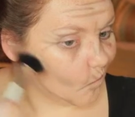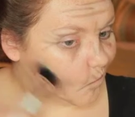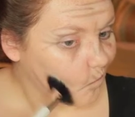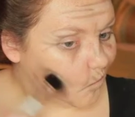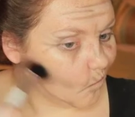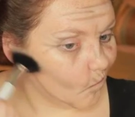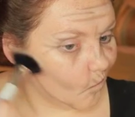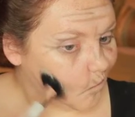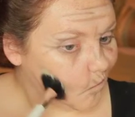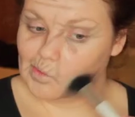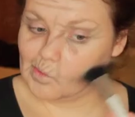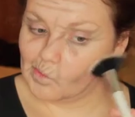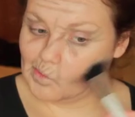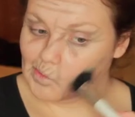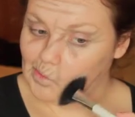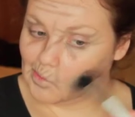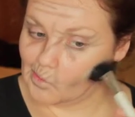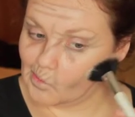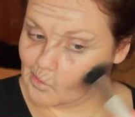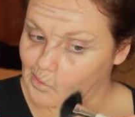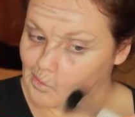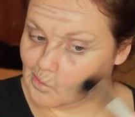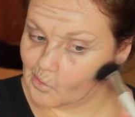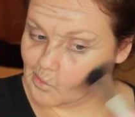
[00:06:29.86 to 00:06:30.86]

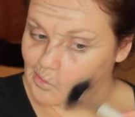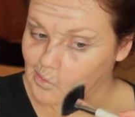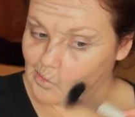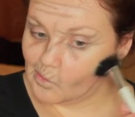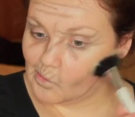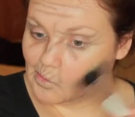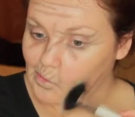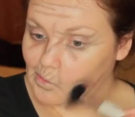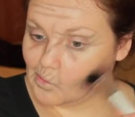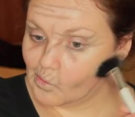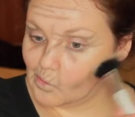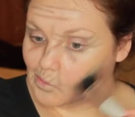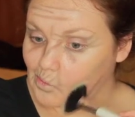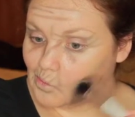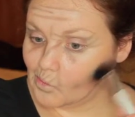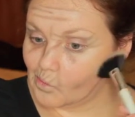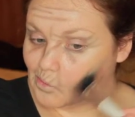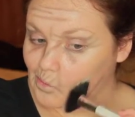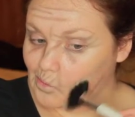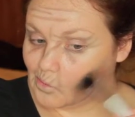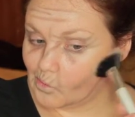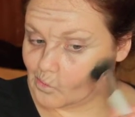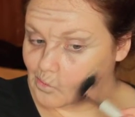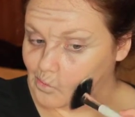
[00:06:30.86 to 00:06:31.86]

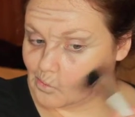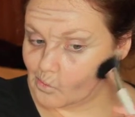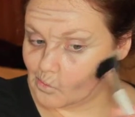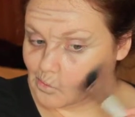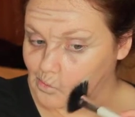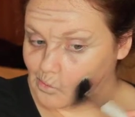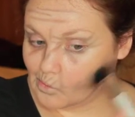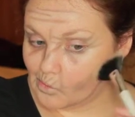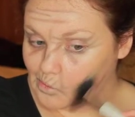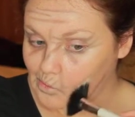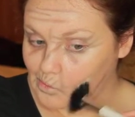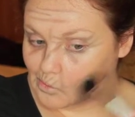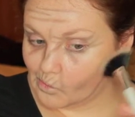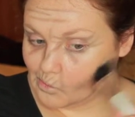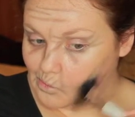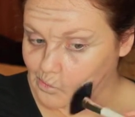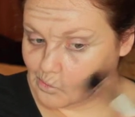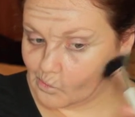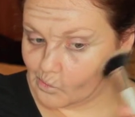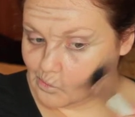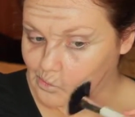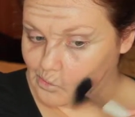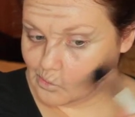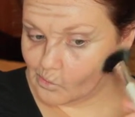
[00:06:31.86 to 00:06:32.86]

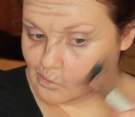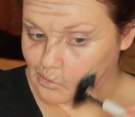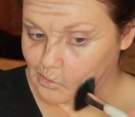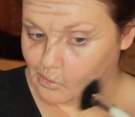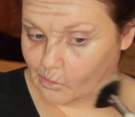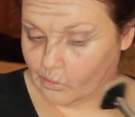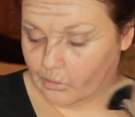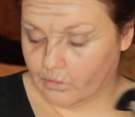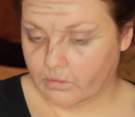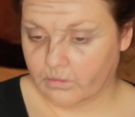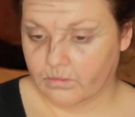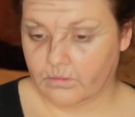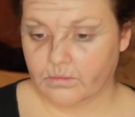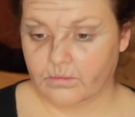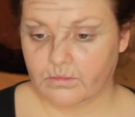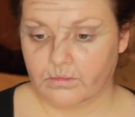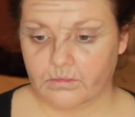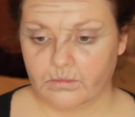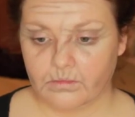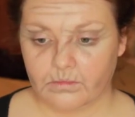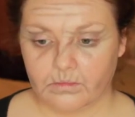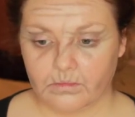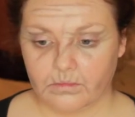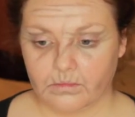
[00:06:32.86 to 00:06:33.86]

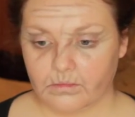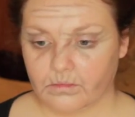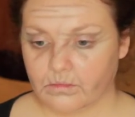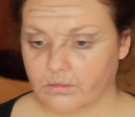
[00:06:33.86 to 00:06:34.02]
Nothing is said.